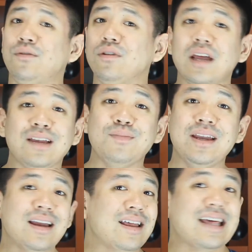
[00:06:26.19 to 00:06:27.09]
if you're like
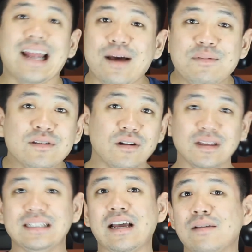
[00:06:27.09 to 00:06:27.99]
me, that happens all
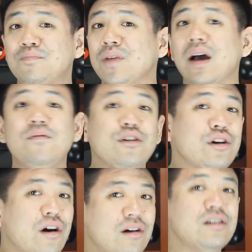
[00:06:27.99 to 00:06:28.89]
the time. I'm
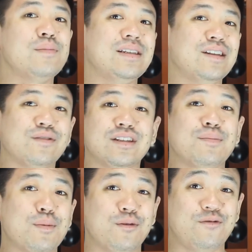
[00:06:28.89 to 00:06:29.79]
very hard on myself because
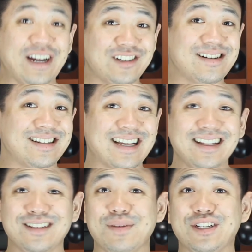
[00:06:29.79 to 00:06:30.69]
I'm a perfectionist. I
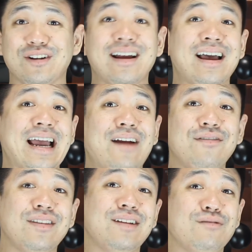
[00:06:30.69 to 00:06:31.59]
like to make sure
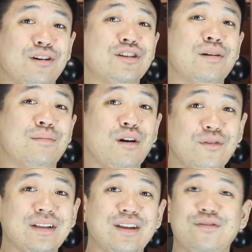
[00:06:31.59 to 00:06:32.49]
everything works
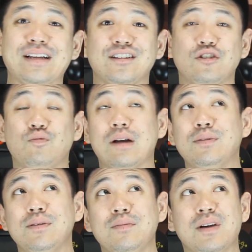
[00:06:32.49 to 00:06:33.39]
perfectly. In fact, this is
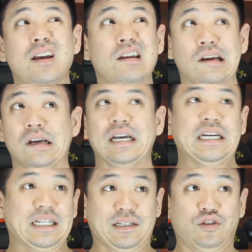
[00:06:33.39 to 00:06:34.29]
probably my
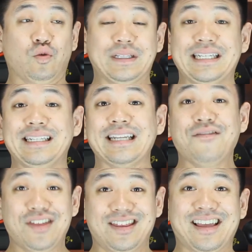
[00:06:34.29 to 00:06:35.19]

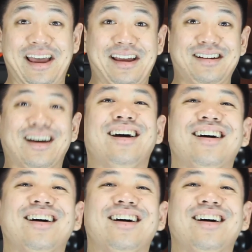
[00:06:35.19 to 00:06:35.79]
27th take